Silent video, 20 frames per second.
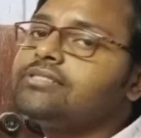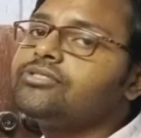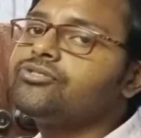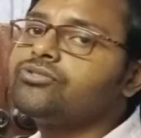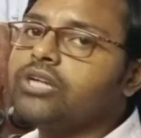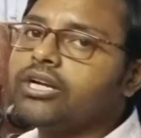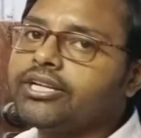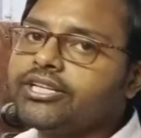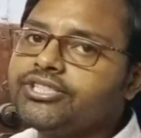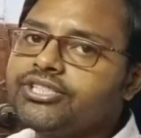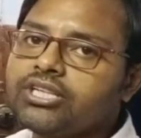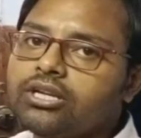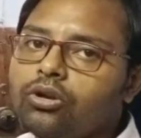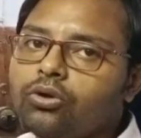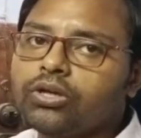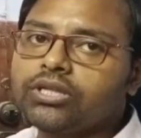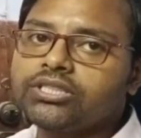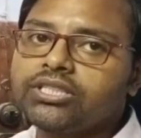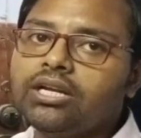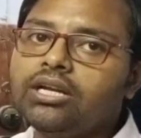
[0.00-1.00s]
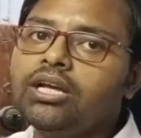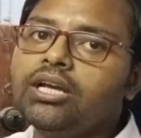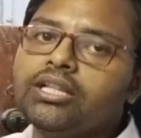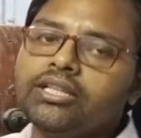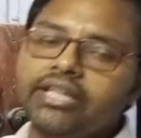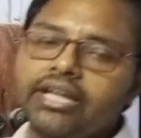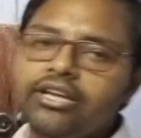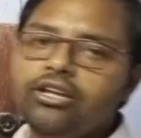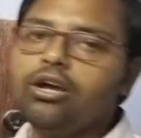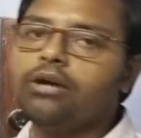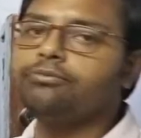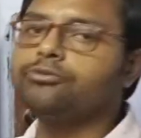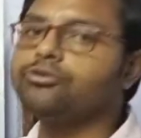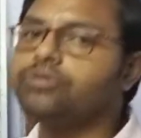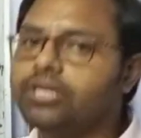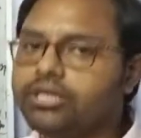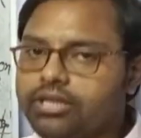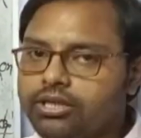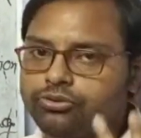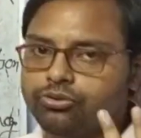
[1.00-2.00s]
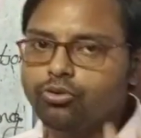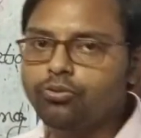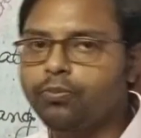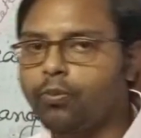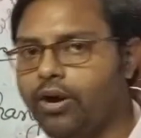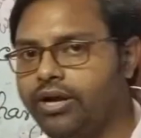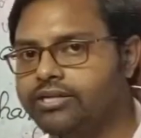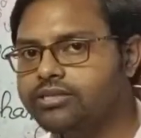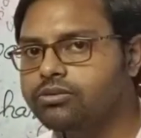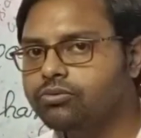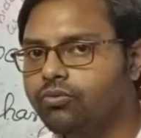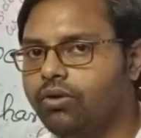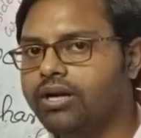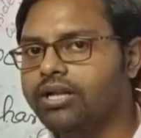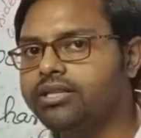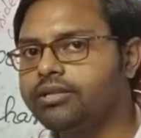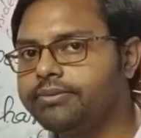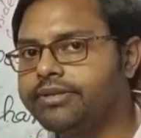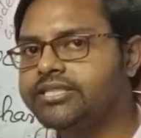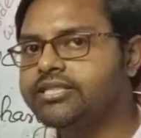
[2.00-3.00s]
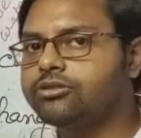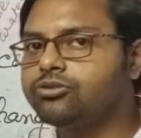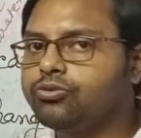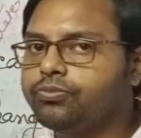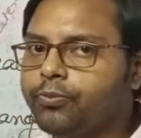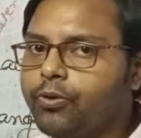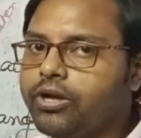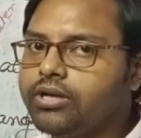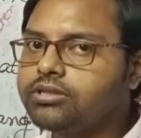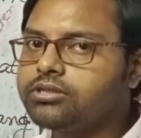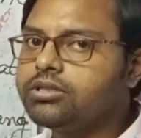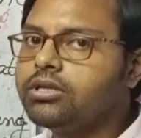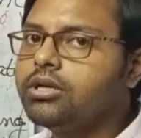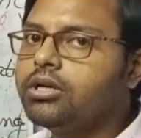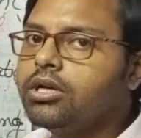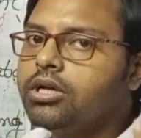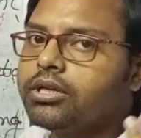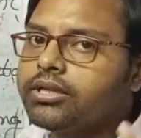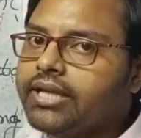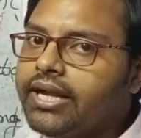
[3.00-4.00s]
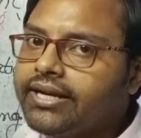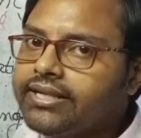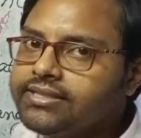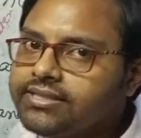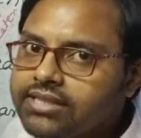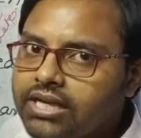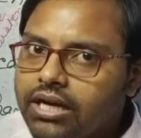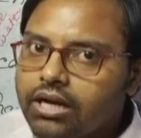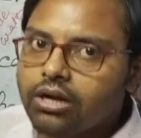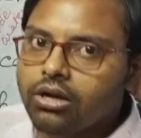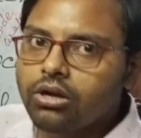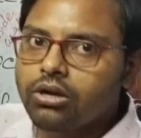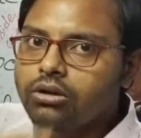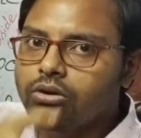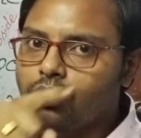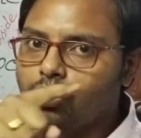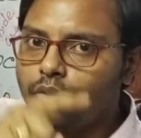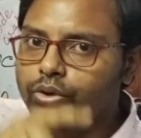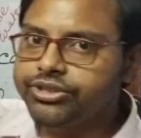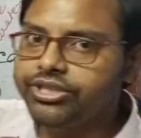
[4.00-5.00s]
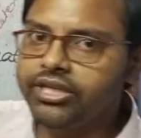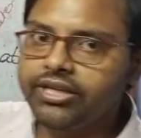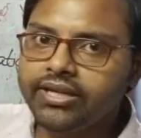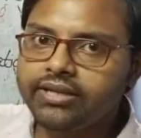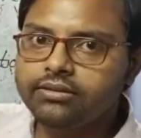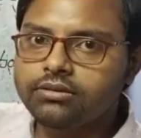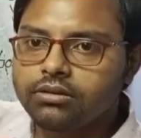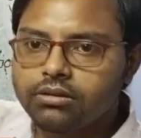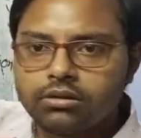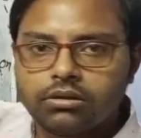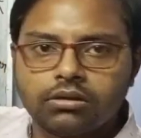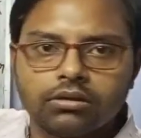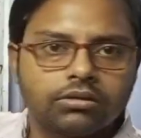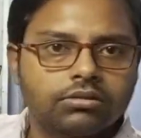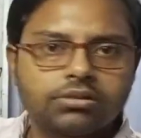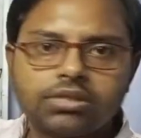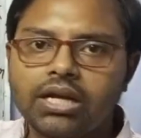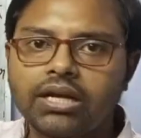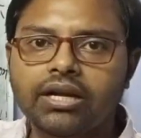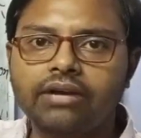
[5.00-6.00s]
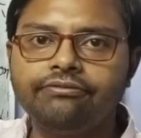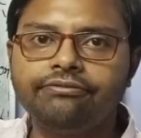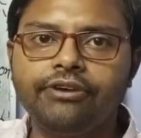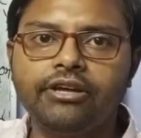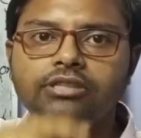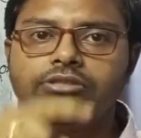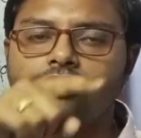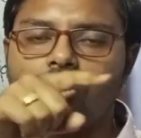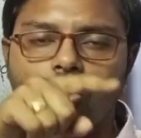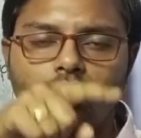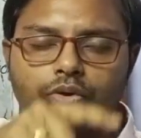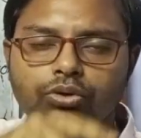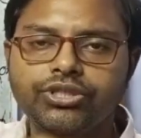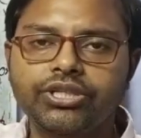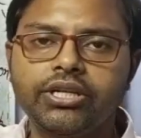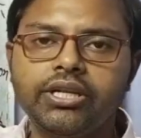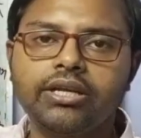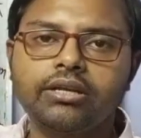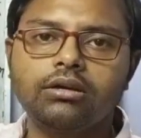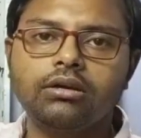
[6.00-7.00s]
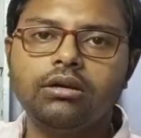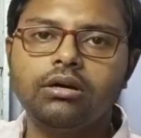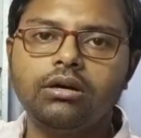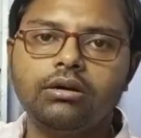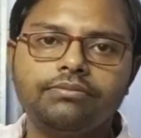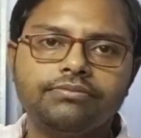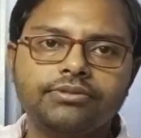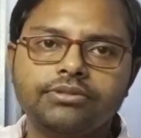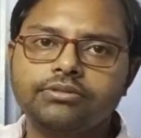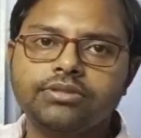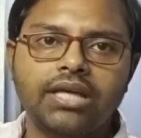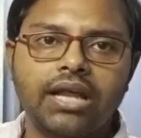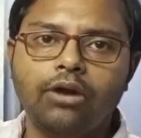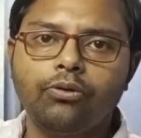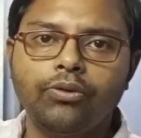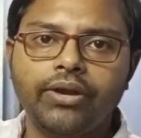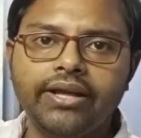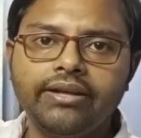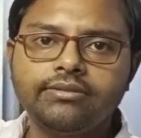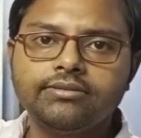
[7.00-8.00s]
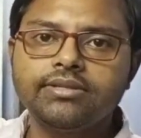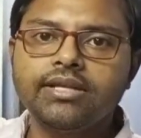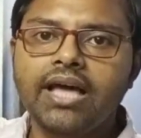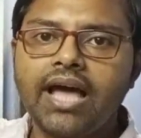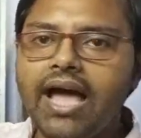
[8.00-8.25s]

its strategic location. Then you have to say the 2 points. What are the basic 2 points? That is the oceanic circumference or oceanic surroundings,